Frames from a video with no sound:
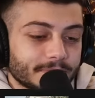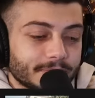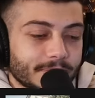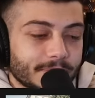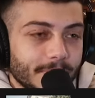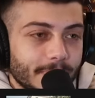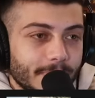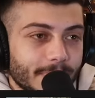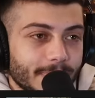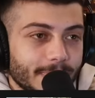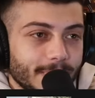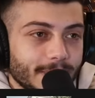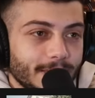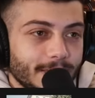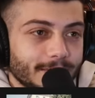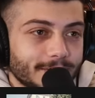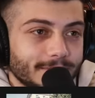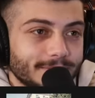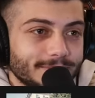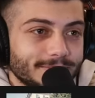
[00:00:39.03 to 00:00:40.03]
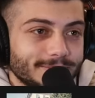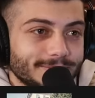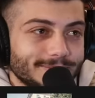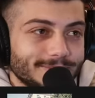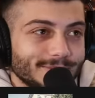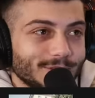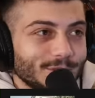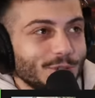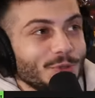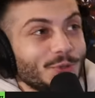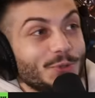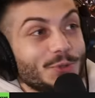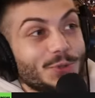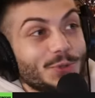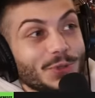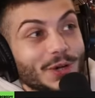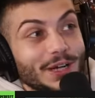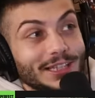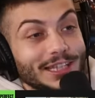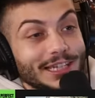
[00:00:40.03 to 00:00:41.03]
Hey.
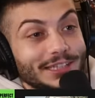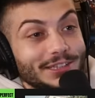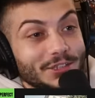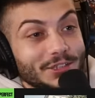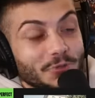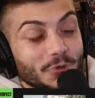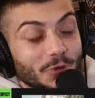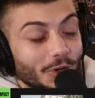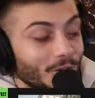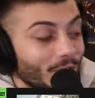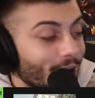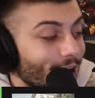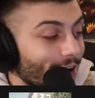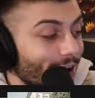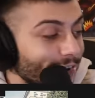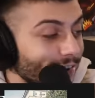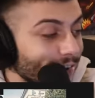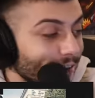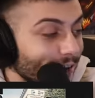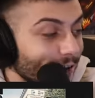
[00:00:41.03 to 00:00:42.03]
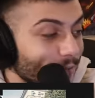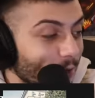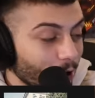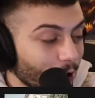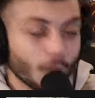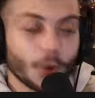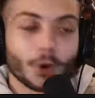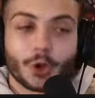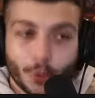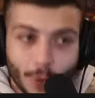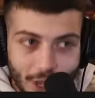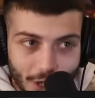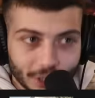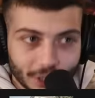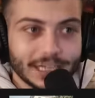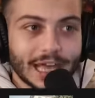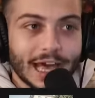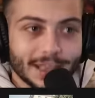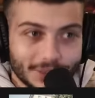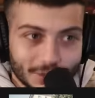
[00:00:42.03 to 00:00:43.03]
Oof, I like this one a lot. Um, I'll go great
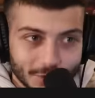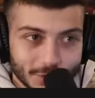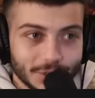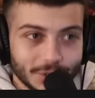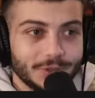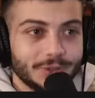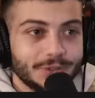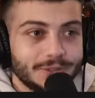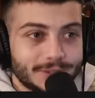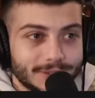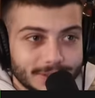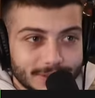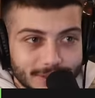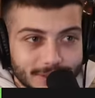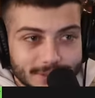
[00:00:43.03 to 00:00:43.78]
on that too. Okay,